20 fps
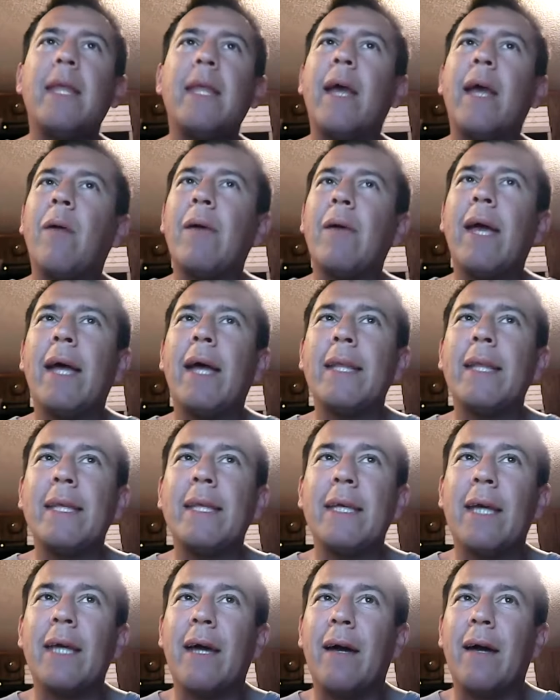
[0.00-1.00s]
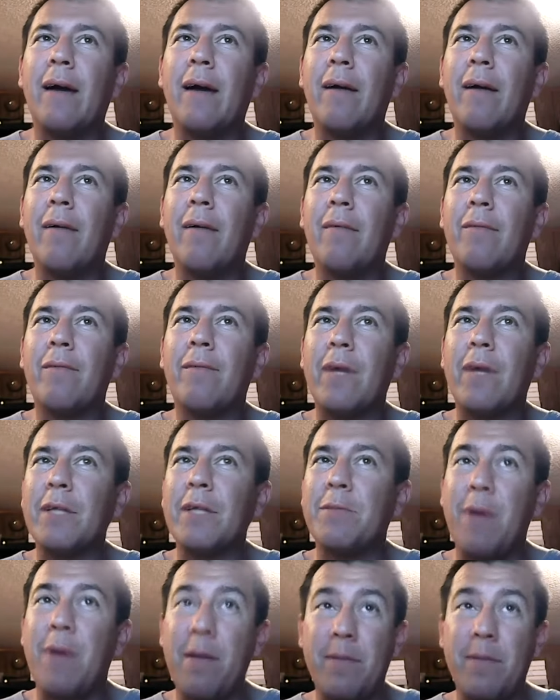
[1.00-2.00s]
Now we had the
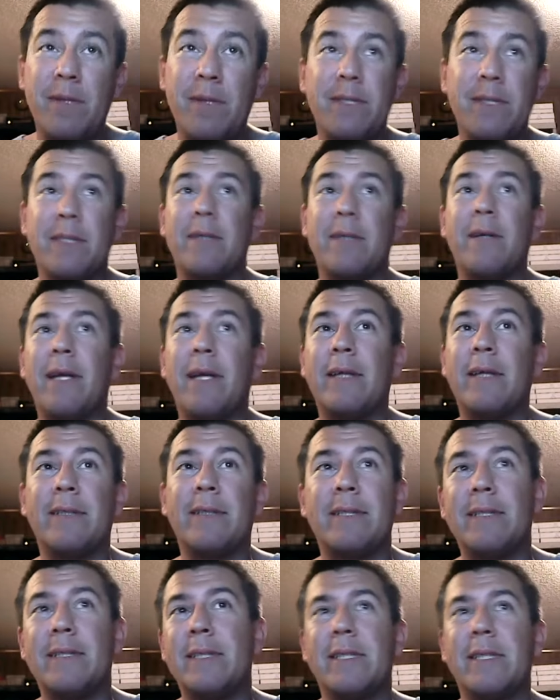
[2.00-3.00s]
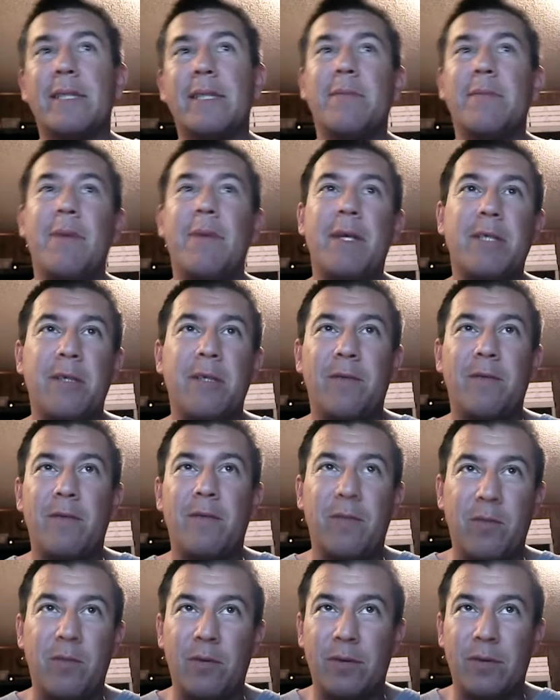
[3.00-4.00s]
French Prime Minister announces a suspension
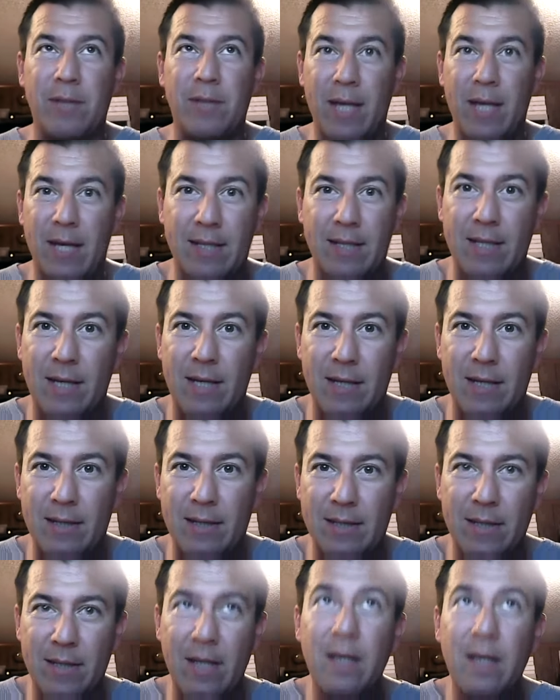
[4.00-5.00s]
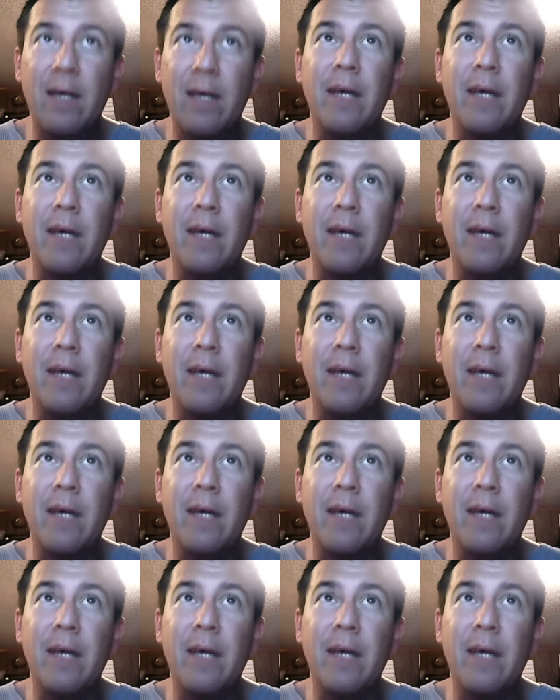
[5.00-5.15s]
of the fuel tax hikes.